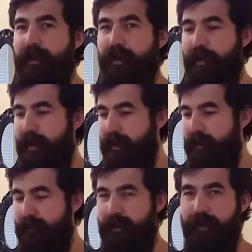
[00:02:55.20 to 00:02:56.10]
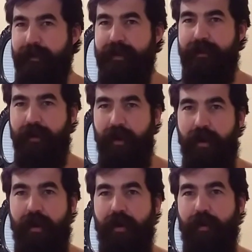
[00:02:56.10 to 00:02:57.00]
I can leave this in the
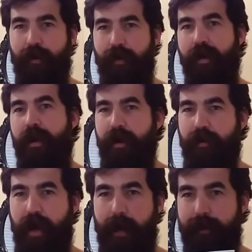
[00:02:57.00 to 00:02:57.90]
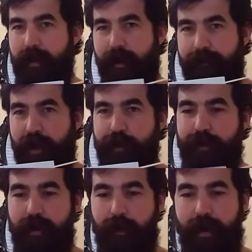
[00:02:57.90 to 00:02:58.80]
car or grab a fresh one
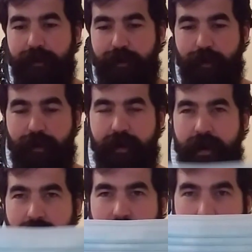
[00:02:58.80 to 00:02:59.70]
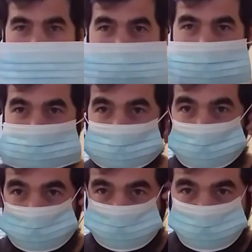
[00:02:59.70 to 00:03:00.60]
on the way out the door, and I can just
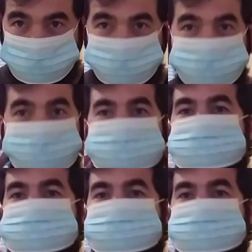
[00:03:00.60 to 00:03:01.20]
sling it over the